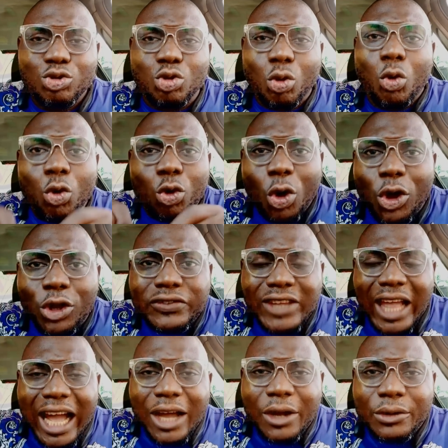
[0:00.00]
to run
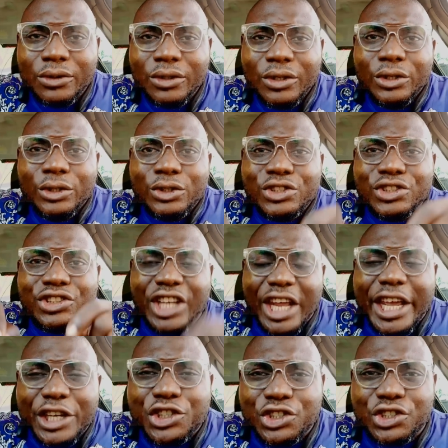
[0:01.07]
down
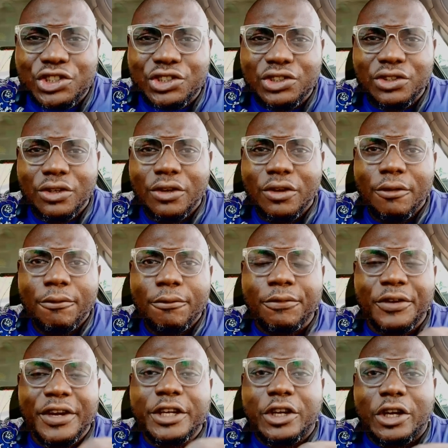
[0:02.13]
this
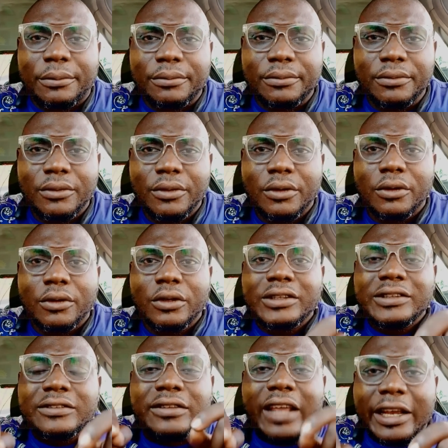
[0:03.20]
freedom
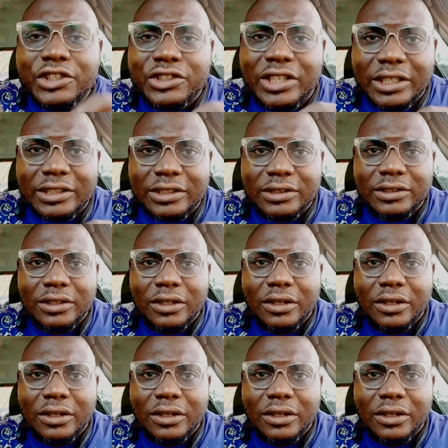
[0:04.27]
tasted